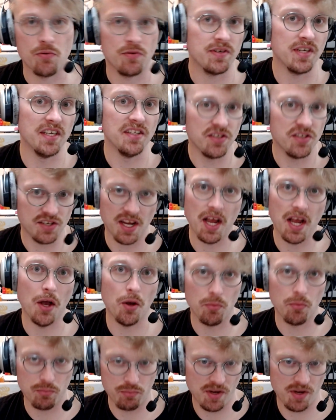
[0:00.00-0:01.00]
tends to
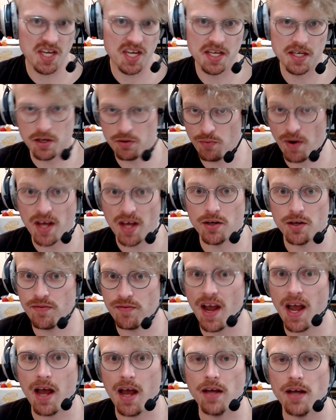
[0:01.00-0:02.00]
help heat it rather
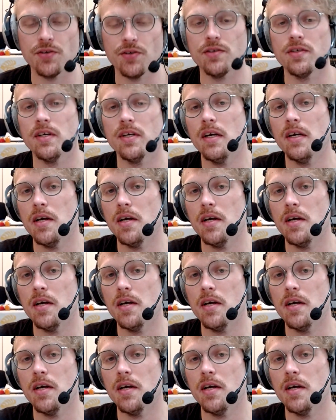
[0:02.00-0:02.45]
fast.